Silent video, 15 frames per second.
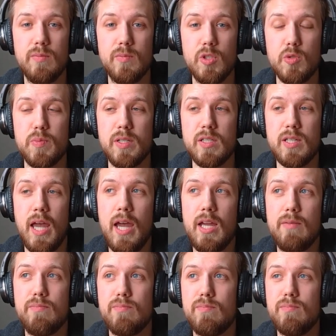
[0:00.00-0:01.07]
just because
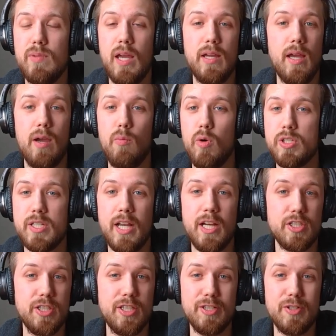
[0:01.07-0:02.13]
I wasn't
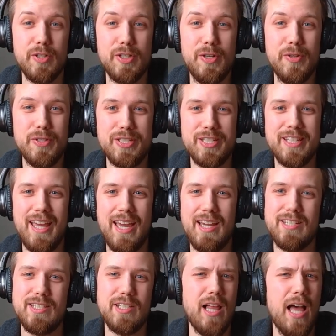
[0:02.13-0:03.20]
actually introduced to that
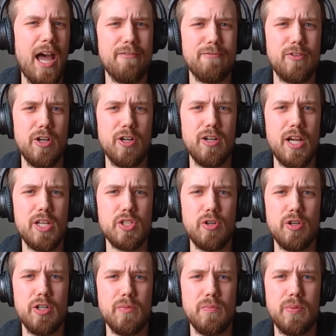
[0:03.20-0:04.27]
until after I
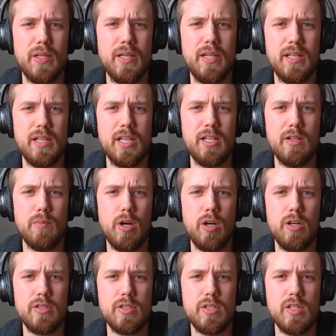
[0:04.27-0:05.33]
started to play Kingdom
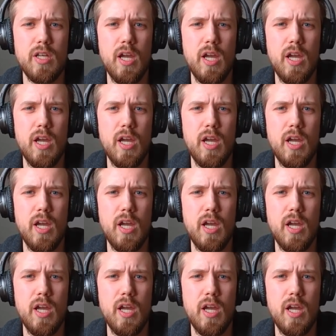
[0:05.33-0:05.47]
Hearts.